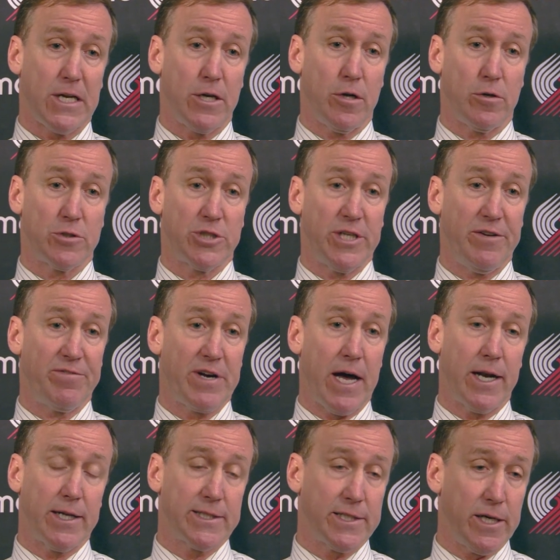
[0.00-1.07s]
You know, Chief
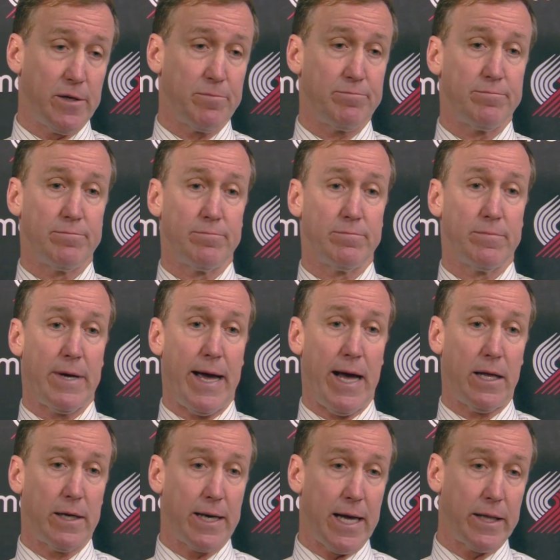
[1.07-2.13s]
got a tip,
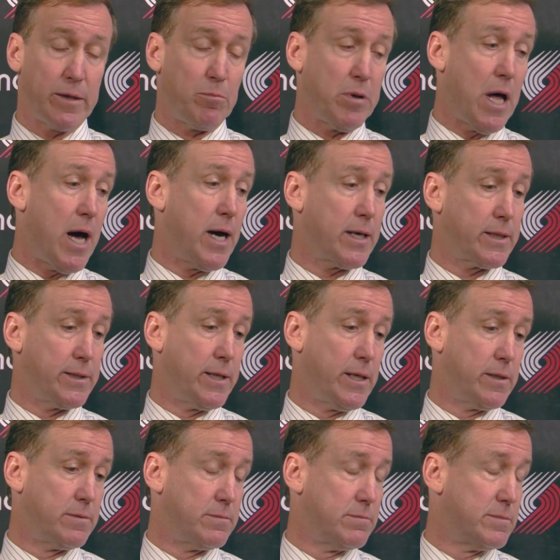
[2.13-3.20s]
Allen got the block, and
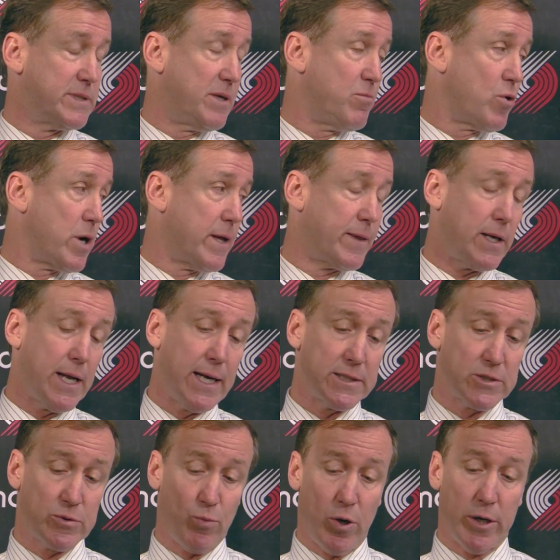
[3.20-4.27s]
then Zeebo got the
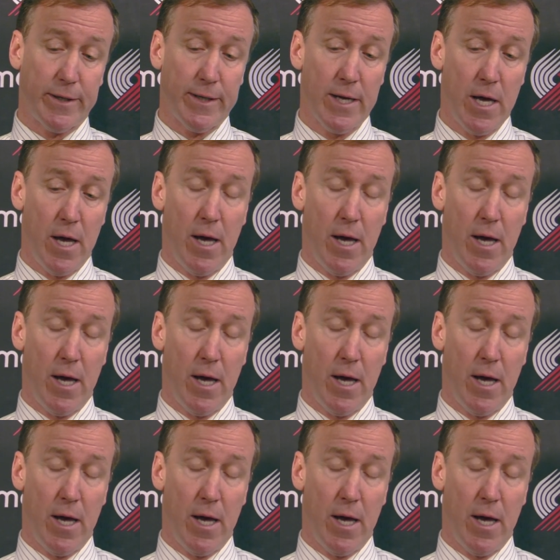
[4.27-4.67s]
last one.